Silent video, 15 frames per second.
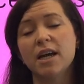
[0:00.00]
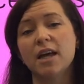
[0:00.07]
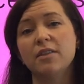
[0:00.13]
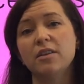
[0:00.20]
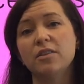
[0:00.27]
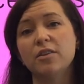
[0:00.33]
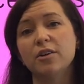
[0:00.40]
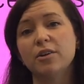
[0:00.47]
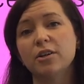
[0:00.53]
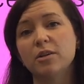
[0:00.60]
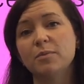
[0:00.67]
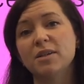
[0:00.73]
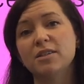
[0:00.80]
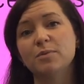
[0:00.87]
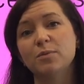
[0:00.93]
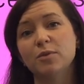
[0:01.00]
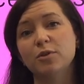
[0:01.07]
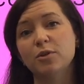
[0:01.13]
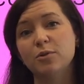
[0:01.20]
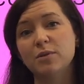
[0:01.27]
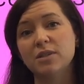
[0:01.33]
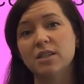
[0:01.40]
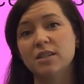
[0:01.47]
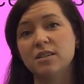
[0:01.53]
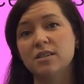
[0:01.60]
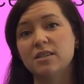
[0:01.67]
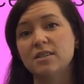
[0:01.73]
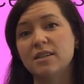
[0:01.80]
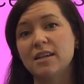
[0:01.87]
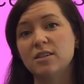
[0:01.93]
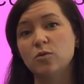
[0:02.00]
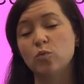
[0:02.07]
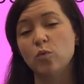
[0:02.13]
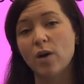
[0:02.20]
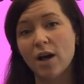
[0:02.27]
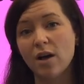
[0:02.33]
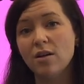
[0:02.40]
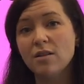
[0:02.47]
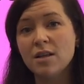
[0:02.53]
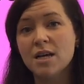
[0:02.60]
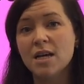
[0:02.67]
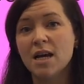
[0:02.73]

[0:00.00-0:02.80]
and then there are gonna be some new sentences as well.